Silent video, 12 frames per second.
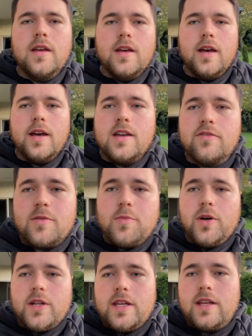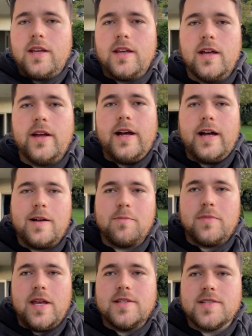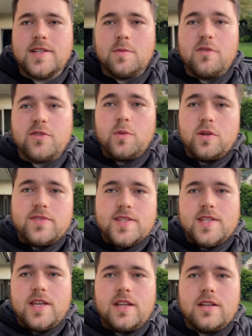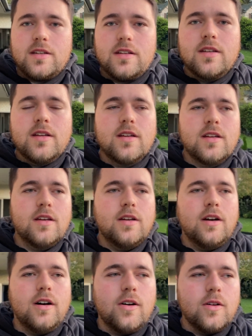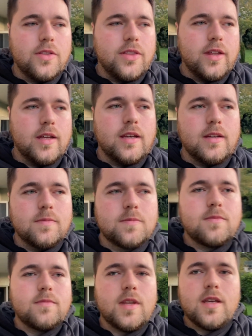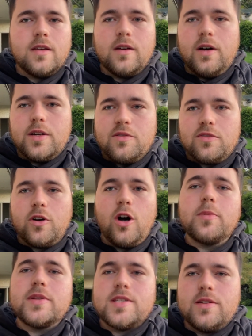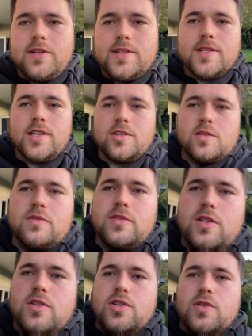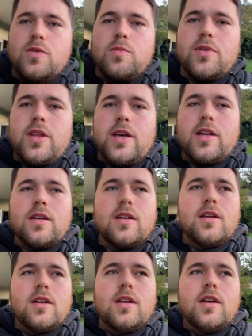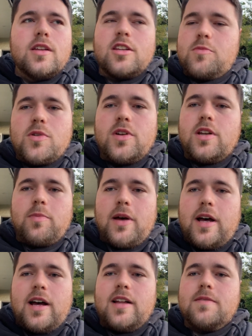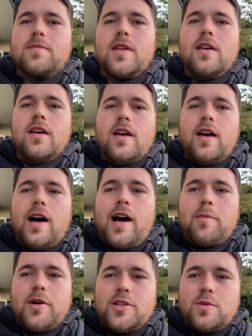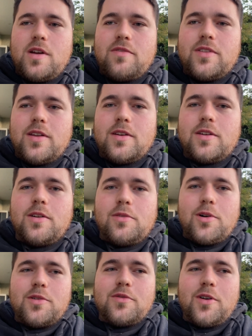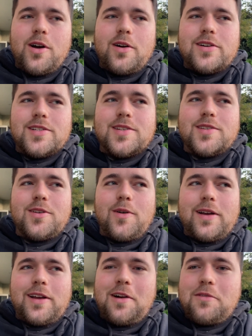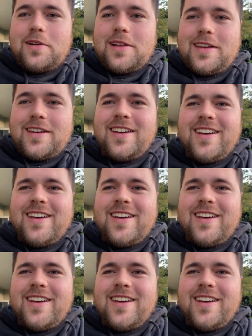Hey everybody, as some of you would have seen on the kind of commentary section of YouTube, the community part, I do have the coronavirus, so I can't really